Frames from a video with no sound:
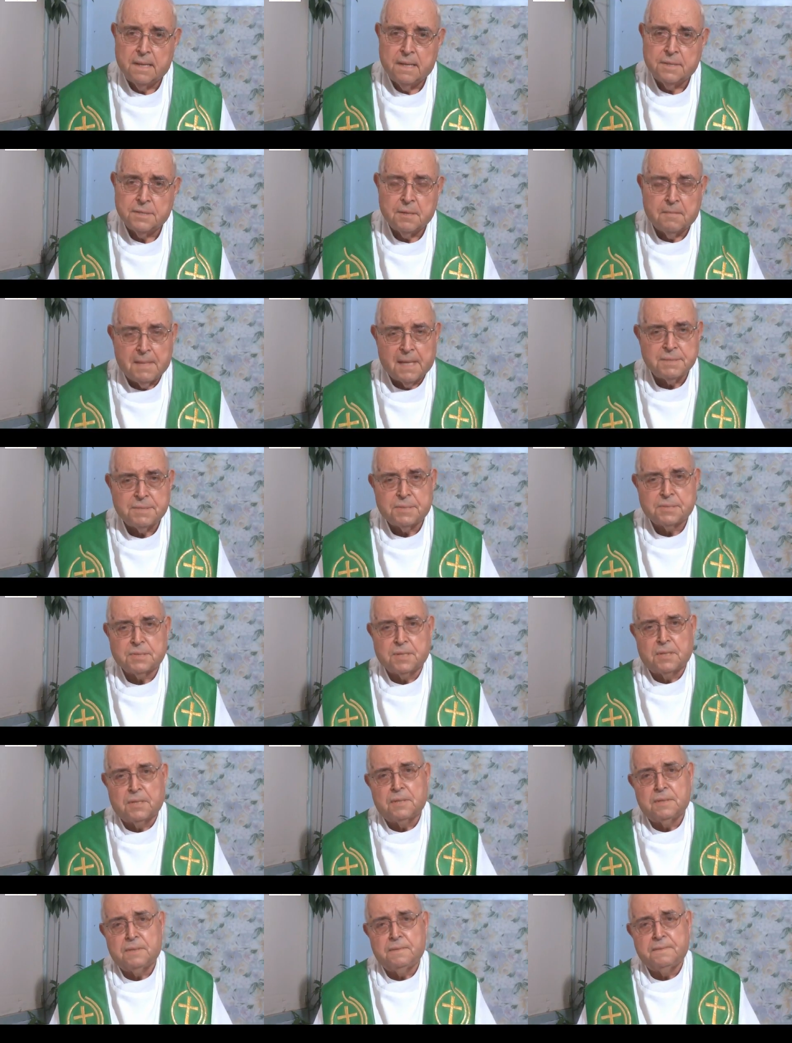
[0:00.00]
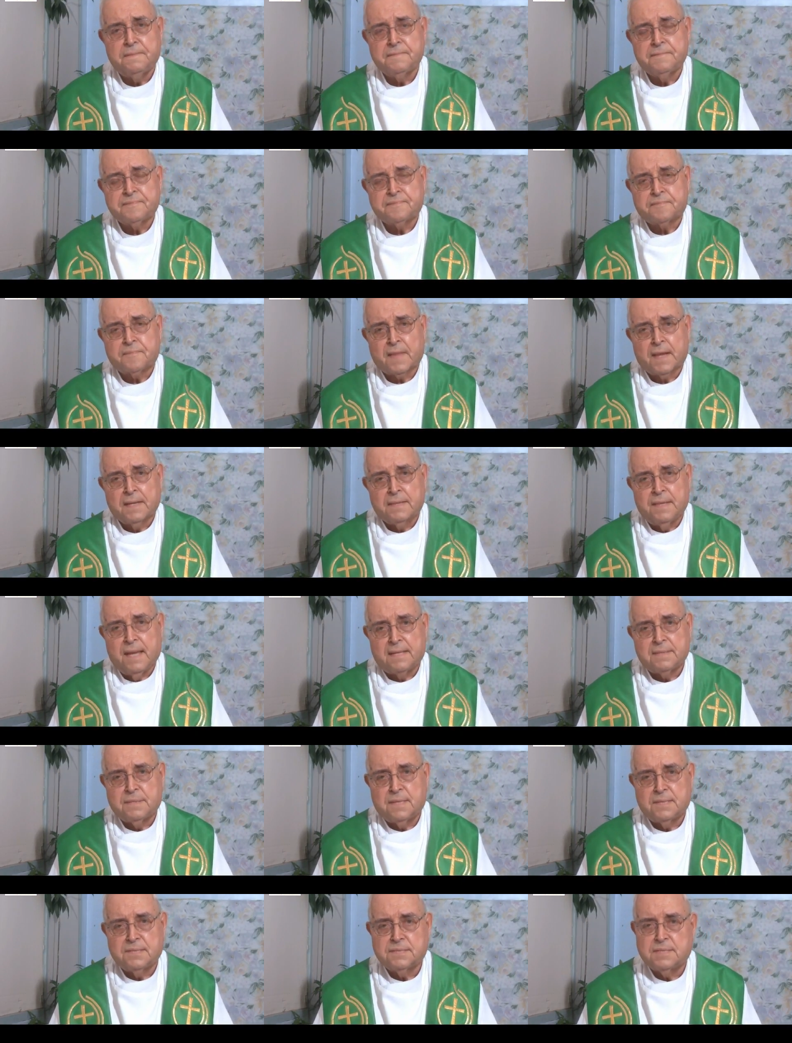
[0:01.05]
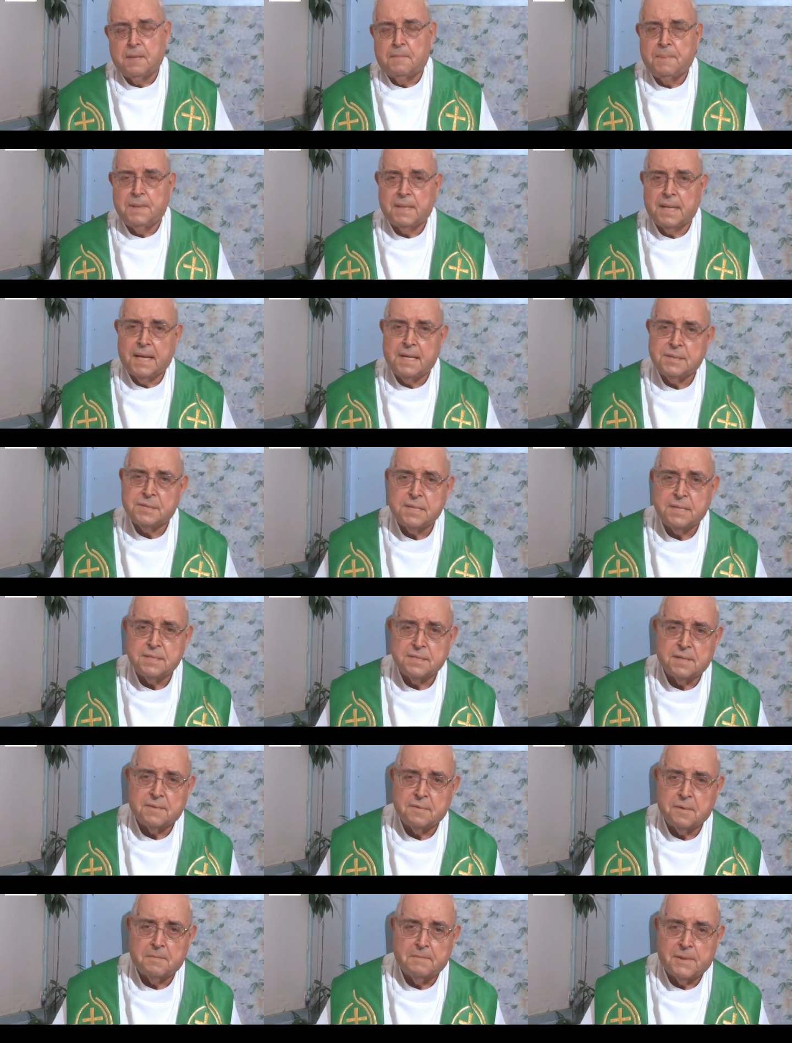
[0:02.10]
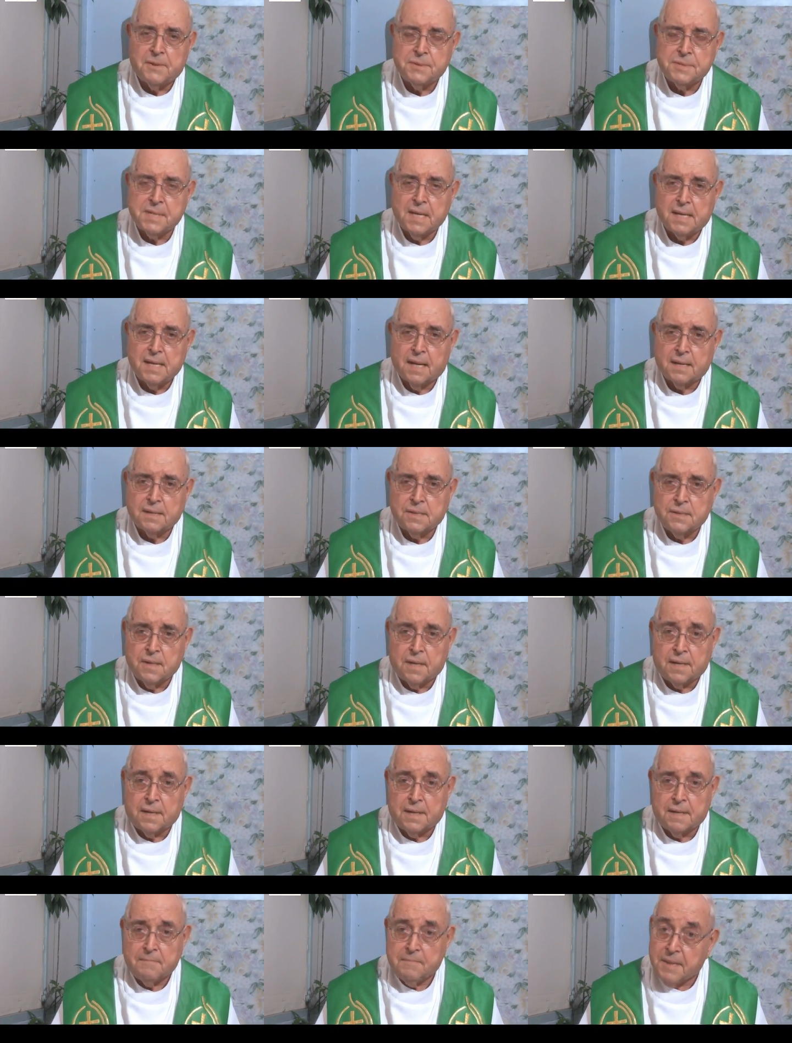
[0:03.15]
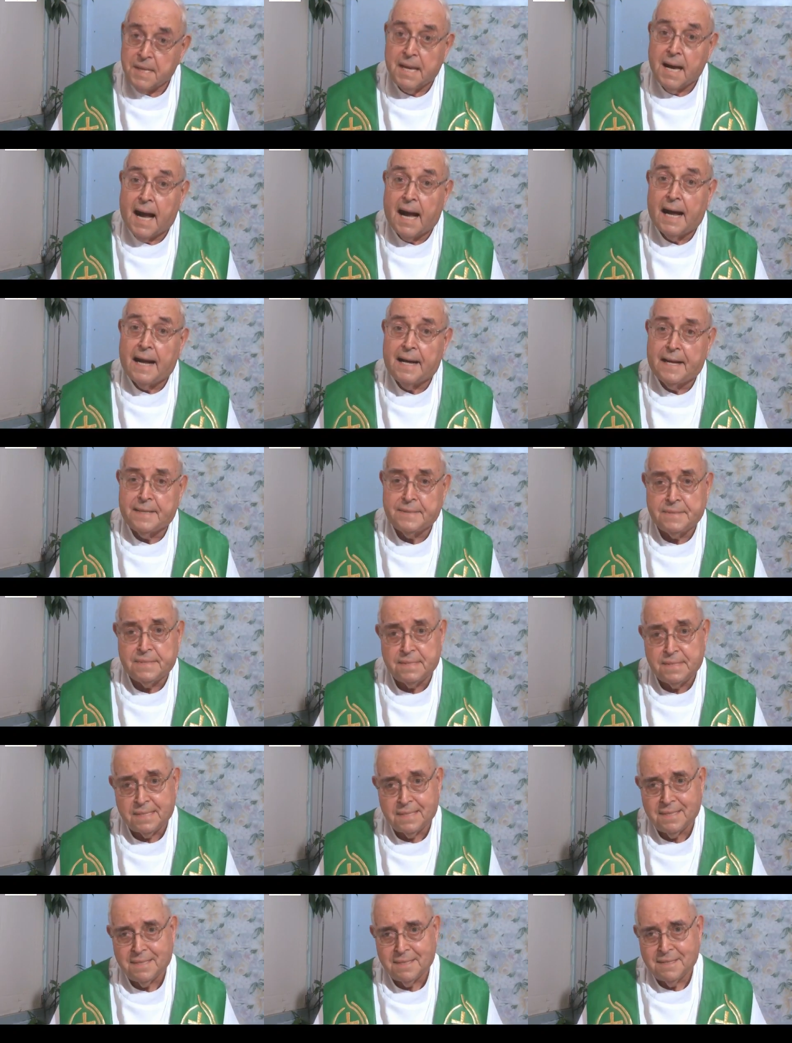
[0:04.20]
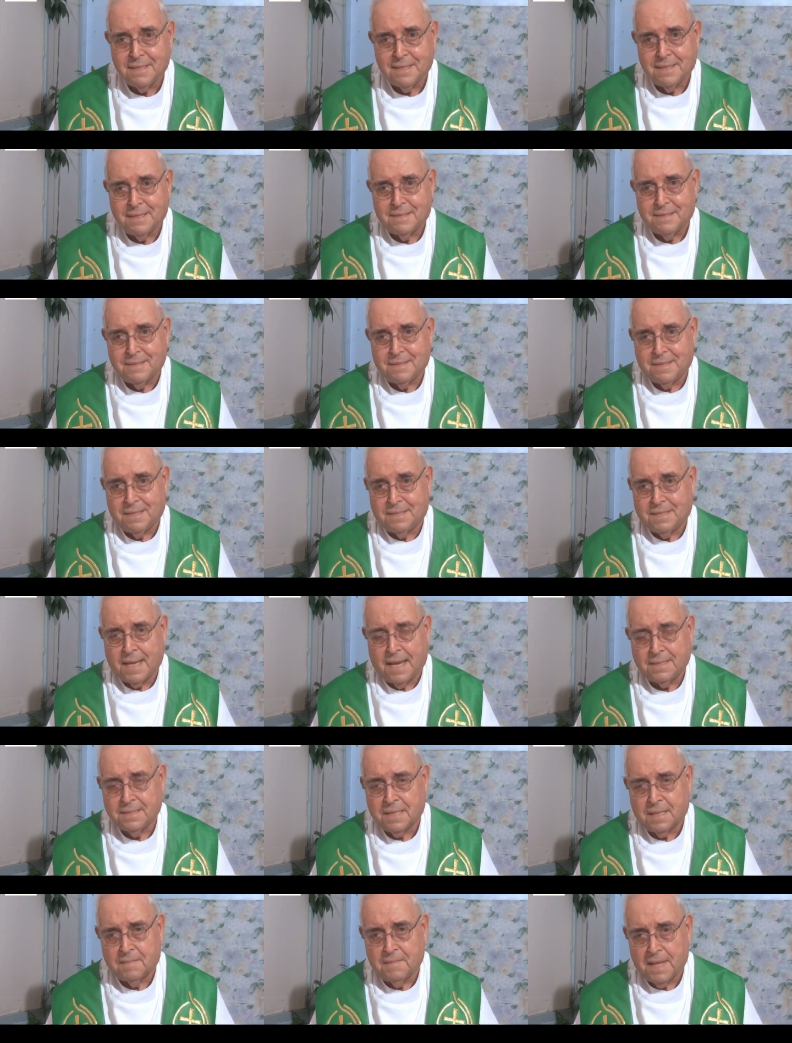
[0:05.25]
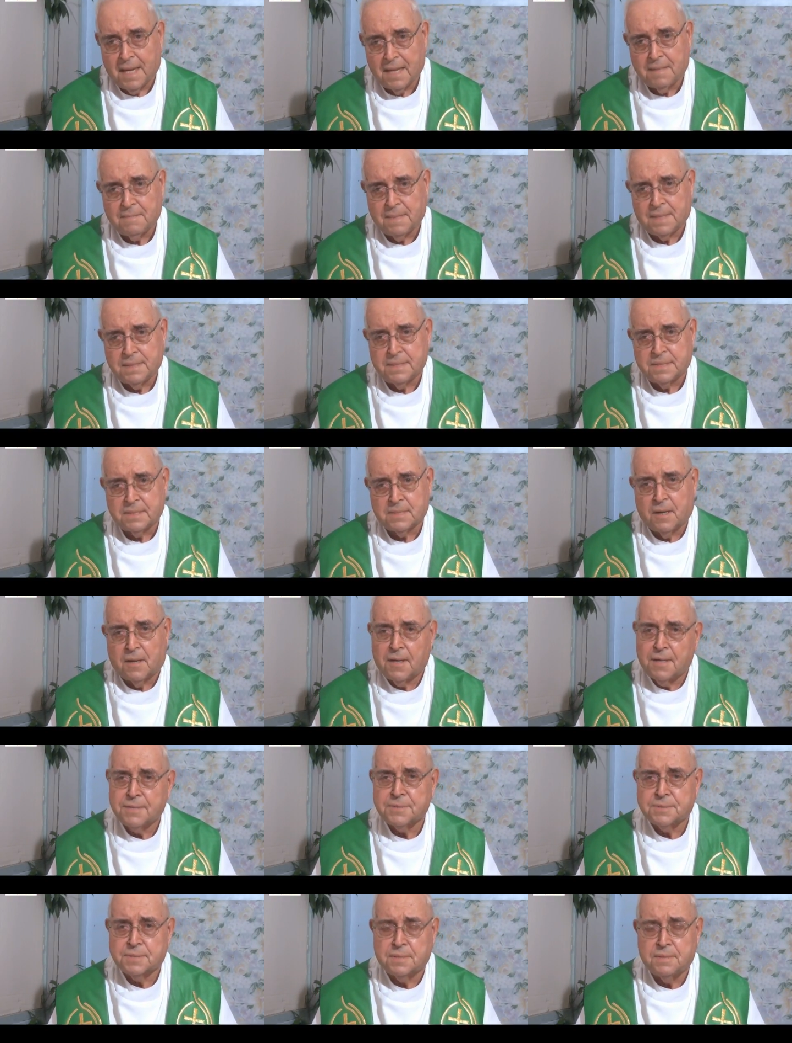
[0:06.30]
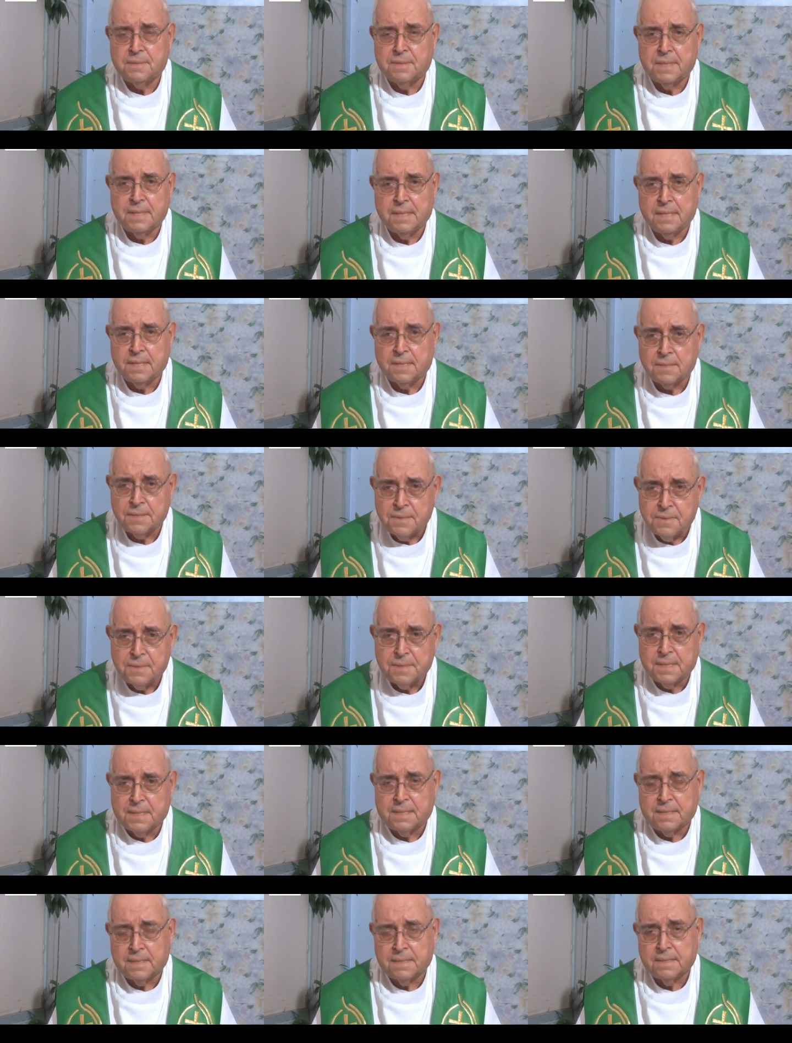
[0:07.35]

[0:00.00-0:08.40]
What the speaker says: So much so that the stipulations of the Mosaic Law, beyond the 10 Commandments, also included